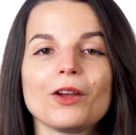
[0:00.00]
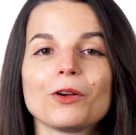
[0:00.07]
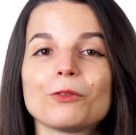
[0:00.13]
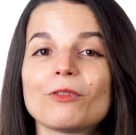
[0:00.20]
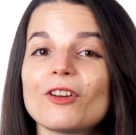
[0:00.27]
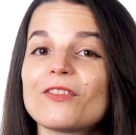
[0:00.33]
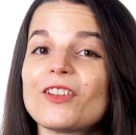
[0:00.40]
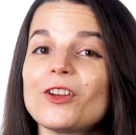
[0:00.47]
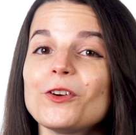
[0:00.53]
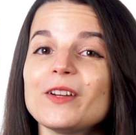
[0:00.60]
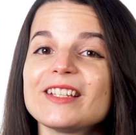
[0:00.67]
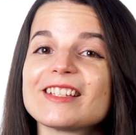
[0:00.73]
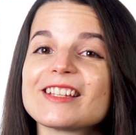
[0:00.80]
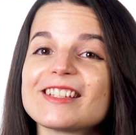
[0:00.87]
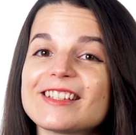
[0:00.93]
Review
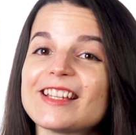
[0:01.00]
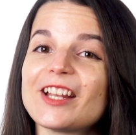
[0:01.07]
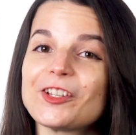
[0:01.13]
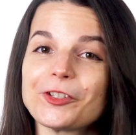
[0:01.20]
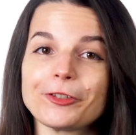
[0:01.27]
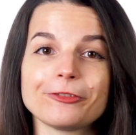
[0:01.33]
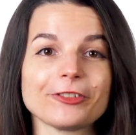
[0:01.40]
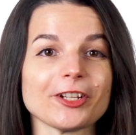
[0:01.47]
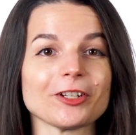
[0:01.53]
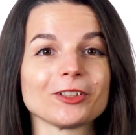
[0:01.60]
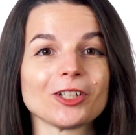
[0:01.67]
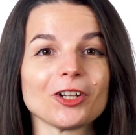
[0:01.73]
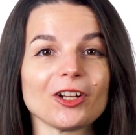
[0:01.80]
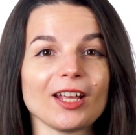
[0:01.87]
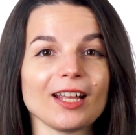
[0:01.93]
is essential for your
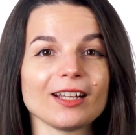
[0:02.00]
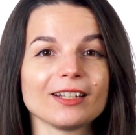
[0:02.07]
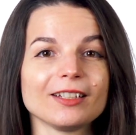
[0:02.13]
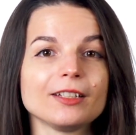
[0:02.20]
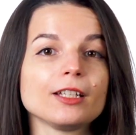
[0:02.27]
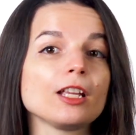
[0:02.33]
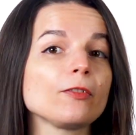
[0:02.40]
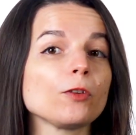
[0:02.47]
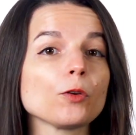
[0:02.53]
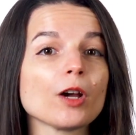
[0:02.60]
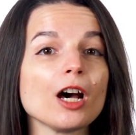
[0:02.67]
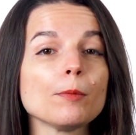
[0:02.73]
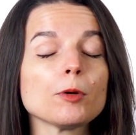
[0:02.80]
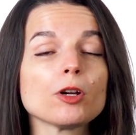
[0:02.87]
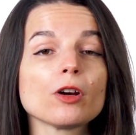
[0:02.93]
learning. If you
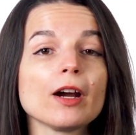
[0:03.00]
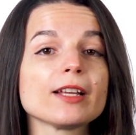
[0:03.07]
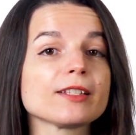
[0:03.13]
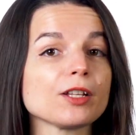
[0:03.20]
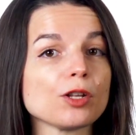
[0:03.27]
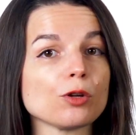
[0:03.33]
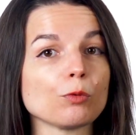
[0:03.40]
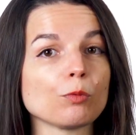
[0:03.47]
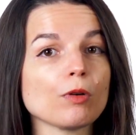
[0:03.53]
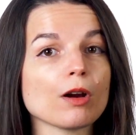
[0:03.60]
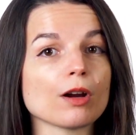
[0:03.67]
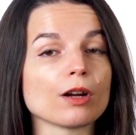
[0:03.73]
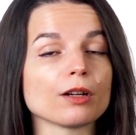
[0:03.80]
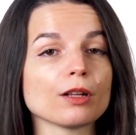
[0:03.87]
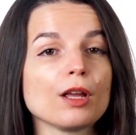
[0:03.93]
come across a new
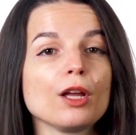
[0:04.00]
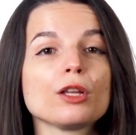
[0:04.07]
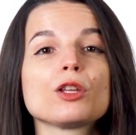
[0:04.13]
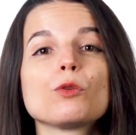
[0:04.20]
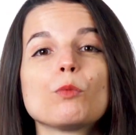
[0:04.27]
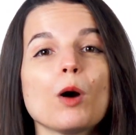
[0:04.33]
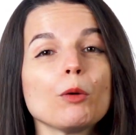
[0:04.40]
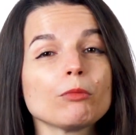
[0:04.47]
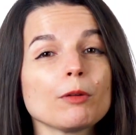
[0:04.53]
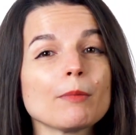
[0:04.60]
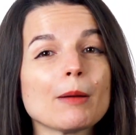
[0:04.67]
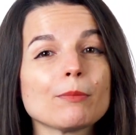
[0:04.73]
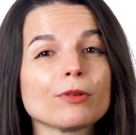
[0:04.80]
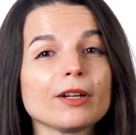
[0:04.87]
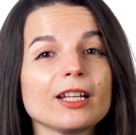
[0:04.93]
word, you won't
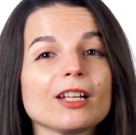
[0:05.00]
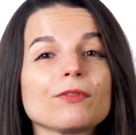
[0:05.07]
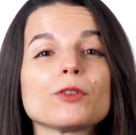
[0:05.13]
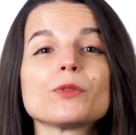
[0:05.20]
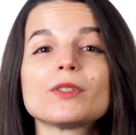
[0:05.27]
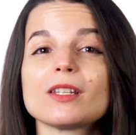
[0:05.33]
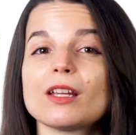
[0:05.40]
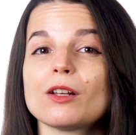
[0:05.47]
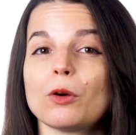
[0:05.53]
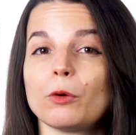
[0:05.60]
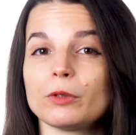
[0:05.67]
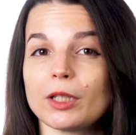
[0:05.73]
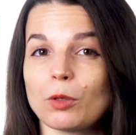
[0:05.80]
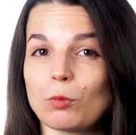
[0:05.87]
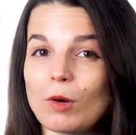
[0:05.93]
remember it if you see it
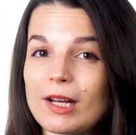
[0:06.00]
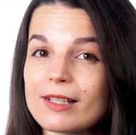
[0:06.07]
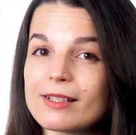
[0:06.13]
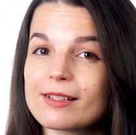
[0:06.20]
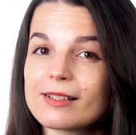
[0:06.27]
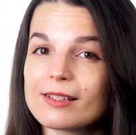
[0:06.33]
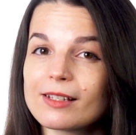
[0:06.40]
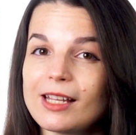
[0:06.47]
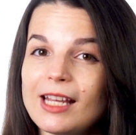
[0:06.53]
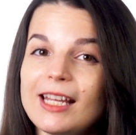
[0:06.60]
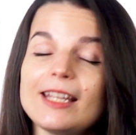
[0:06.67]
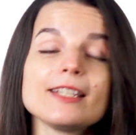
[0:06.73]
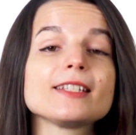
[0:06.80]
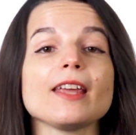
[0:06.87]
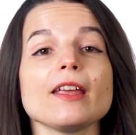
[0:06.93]
only once.
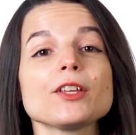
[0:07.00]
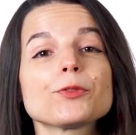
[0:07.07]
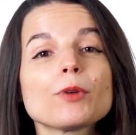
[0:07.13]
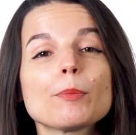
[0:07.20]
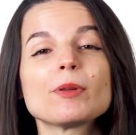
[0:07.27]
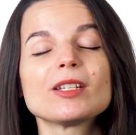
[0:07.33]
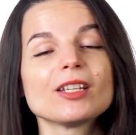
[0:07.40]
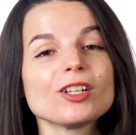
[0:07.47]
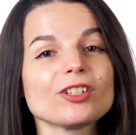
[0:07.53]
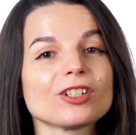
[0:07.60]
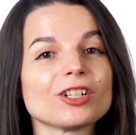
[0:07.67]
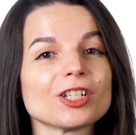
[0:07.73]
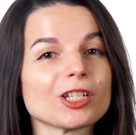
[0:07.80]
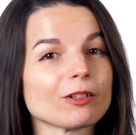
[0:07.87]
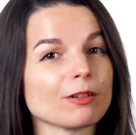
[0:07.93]
It takes
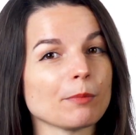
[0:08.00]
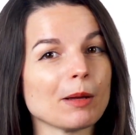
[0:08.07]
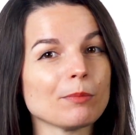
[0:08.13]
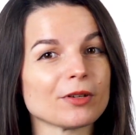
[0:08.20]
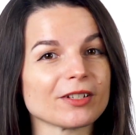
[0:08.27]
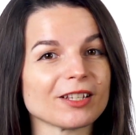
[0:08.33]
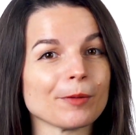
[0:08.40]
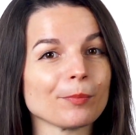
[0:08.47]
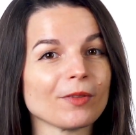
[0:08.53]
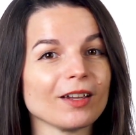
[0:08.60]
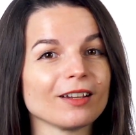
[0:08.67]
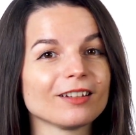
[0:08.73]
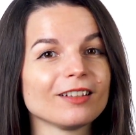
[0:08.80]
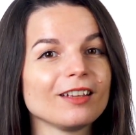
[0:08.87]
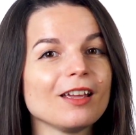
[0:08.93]
repetition to remember
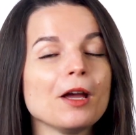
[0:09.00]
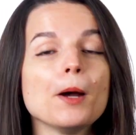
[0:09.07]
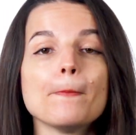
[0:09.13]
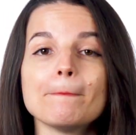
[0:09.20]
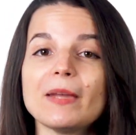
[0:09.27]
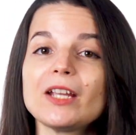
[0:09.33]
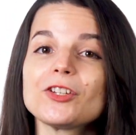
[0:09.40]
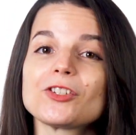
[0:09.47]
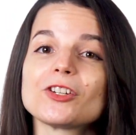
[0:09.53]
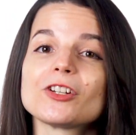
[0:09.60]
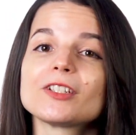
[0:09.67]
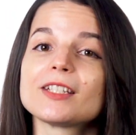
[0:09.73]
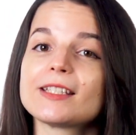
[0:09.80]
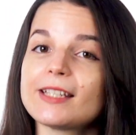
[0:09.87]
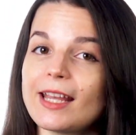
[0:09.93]
something. Make sure
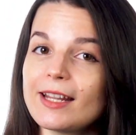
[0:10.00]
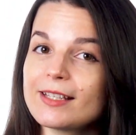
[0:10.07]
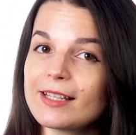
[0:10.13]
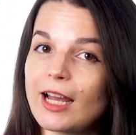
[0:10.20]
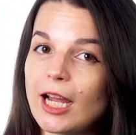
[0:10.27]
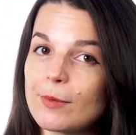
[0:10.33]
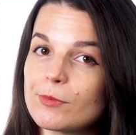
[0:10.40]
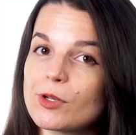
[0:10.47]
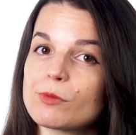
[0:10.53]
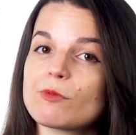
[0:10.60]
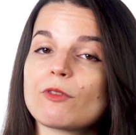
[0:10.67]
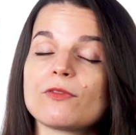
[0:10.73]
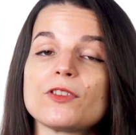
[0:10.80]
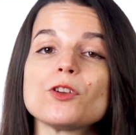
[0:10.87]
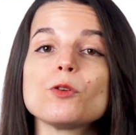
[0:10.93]
to take time to
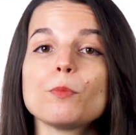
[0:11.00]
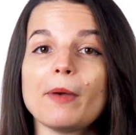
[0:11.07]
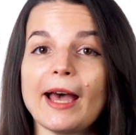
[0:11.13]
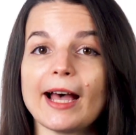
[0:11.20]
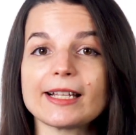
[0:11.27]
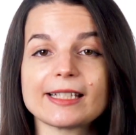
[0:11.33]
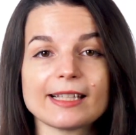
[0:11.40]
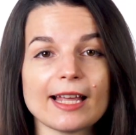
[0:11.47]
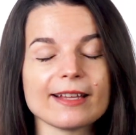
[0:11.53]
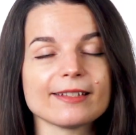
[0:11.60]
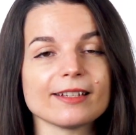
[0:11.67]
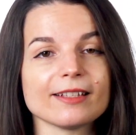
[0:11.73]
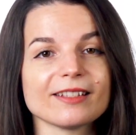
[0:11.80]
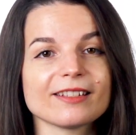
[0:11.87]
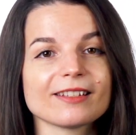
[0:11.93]
review past
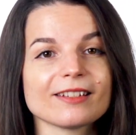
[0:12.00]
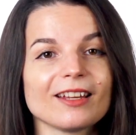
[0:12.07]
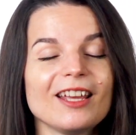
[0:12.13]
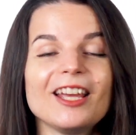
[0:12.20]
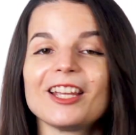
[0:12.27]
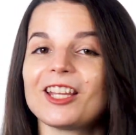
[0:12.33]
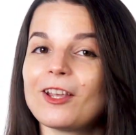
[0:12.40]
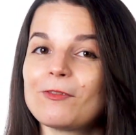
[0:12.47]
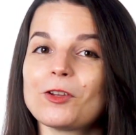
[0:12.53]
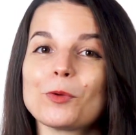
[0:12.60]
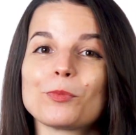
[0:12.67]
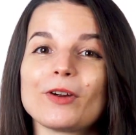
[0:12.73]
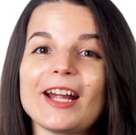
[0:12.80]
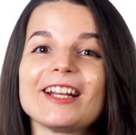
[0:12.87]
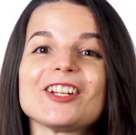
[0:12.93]
lessons. Give your
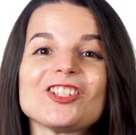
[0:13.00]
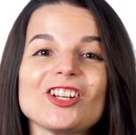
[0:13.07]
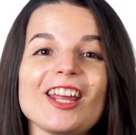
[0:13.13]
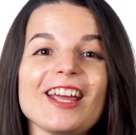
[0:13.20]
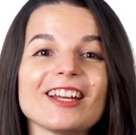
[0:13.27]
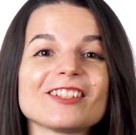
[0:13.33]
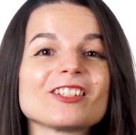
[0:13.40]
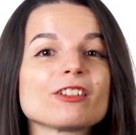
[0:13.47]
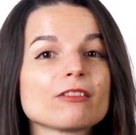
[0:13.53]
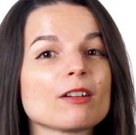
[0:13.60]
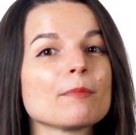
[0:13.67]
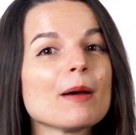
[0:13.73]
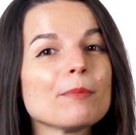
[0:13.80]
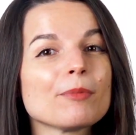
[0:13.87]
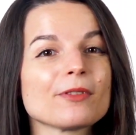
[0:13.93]
brain a chance to
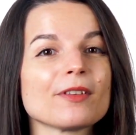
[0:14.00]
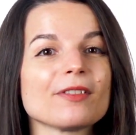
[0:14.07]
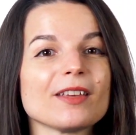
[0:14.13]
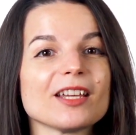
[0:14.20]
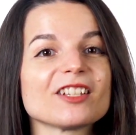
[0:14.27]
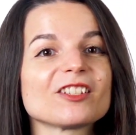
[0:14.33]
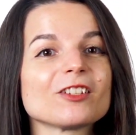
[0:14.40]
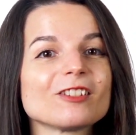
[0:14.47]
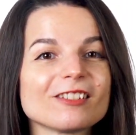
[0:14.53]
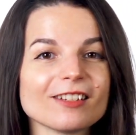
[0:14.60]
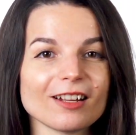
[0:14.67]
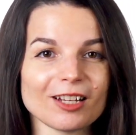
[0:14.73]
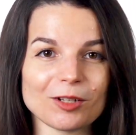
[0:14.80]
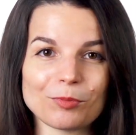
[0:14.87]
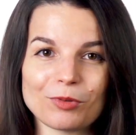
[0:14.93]
remember the things you
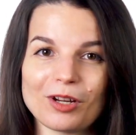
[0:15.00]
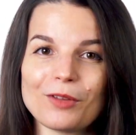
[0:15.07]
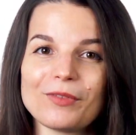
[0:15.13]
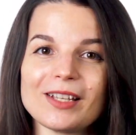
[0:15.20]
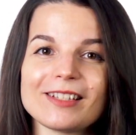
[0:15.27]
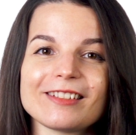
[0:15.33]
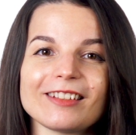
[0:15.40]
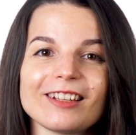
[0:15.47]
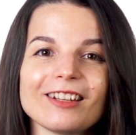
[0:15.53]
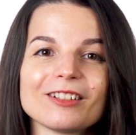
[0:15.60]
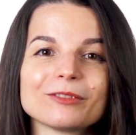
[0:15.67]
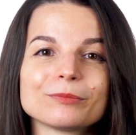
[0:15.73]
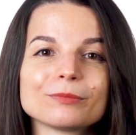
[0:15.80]
studied previously.